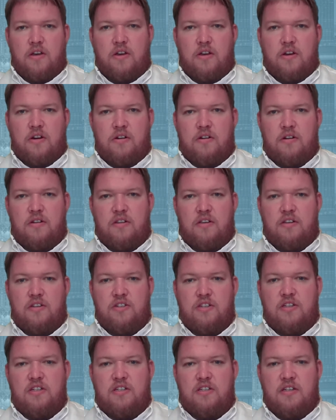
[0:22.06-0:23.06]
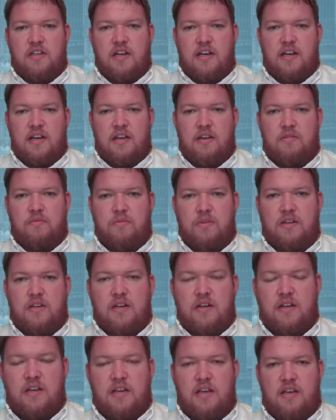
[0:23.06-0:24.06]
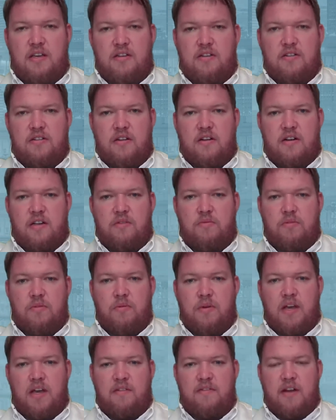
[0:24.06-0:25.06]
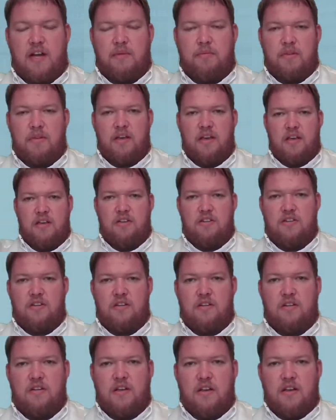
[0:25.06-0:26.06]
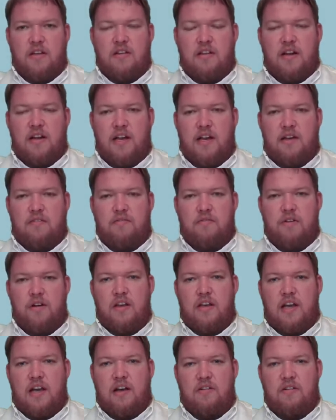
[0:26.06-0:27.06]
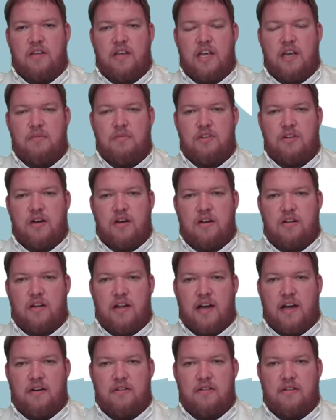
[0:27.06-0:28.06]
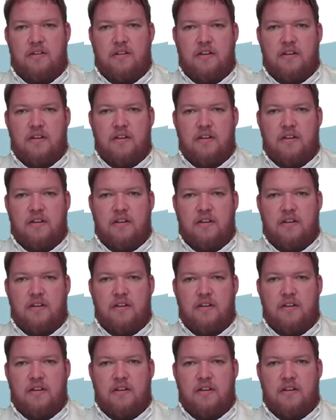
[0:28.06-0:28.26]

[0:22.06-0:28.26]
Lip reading: Currently, GCA, we did a case study where we have an application that I have running out in the Amazon cloud.